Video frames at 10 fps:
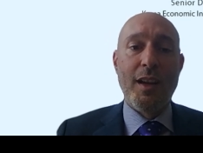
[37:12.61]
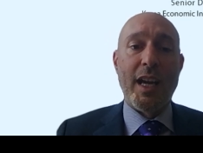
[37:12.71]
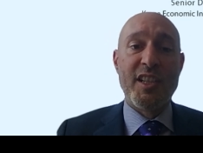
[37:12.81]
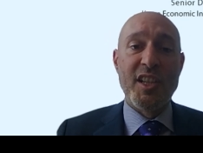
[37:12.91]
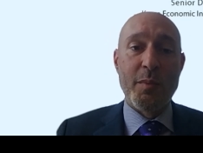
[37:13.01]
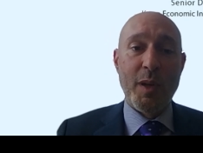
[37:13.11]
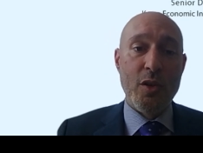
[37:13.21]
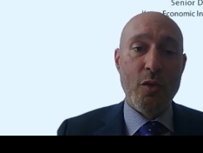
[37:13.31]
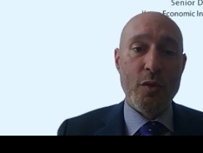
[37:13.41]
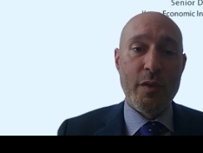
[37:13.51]
And this has been
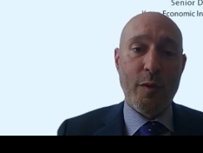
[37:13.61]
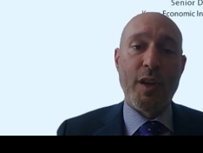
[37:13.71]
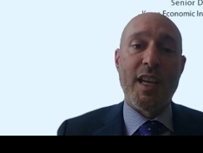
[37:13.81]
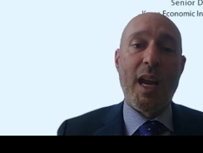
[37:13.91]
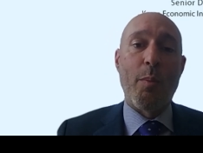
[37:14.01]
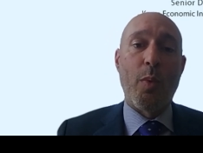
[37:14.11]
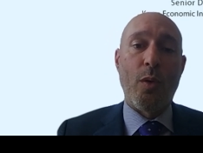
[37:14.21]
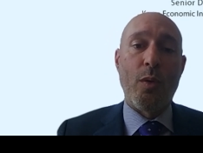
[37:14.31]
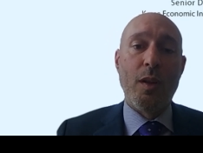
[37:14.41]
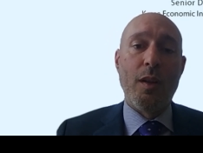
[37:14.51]
used, for
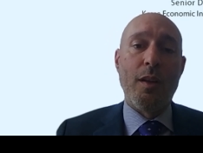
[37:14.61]
example,